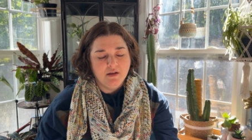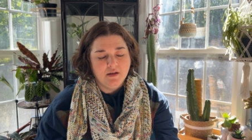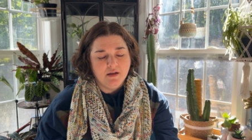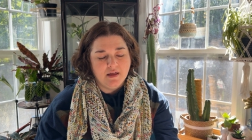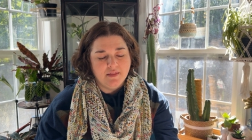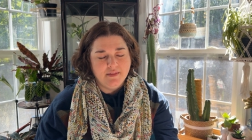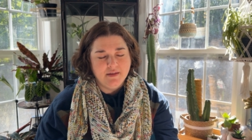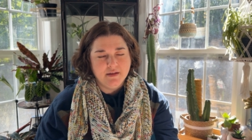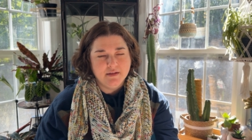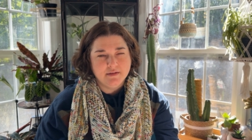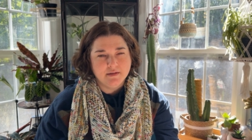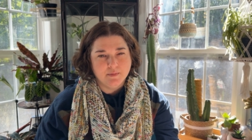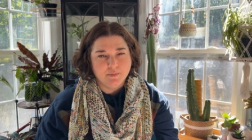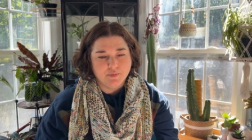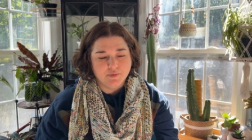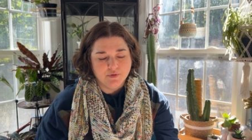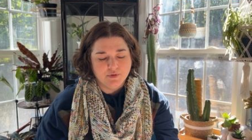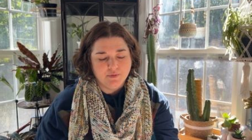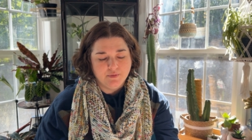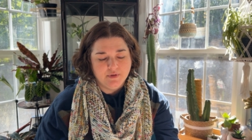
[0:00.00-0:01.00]
I think it's at
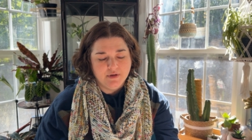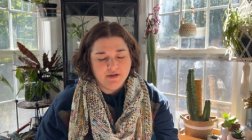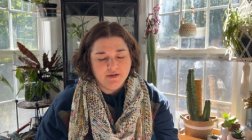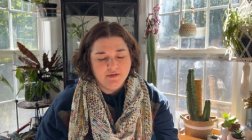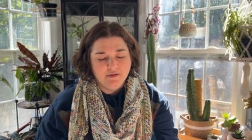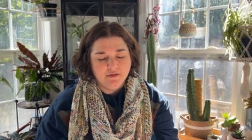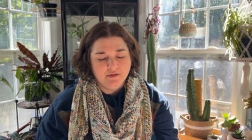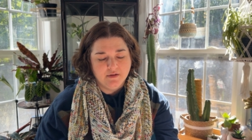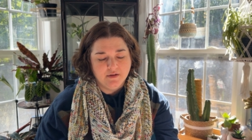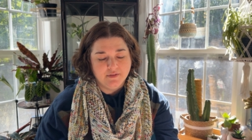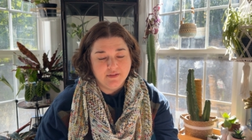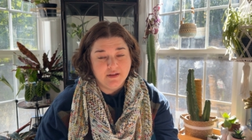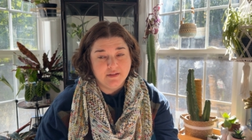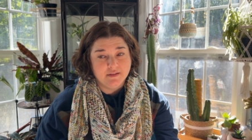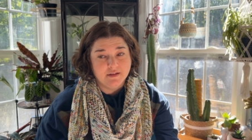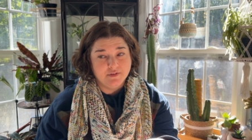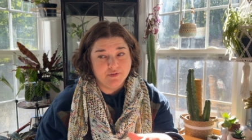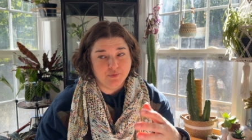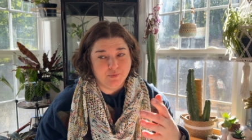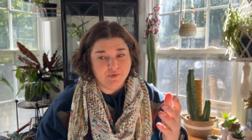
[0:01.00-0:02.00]
Brookwood. I think
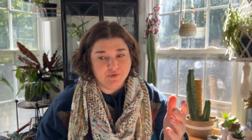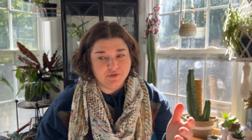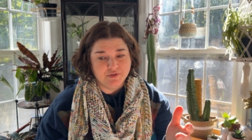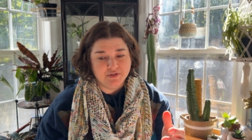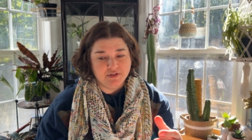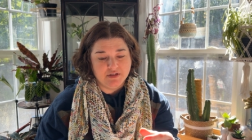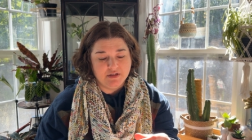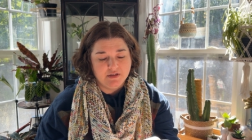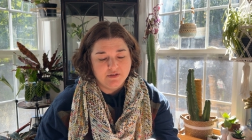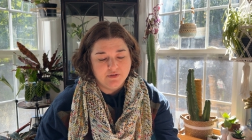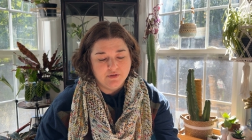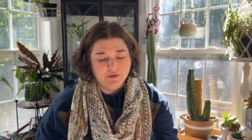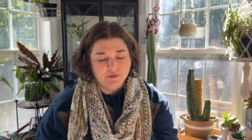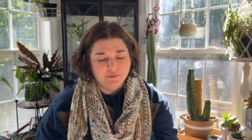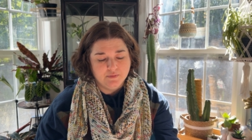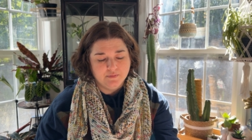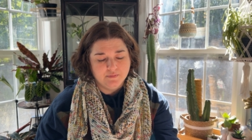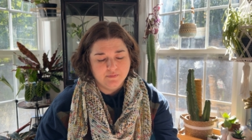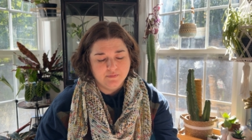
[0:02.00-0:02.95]
that's the one they're sending to,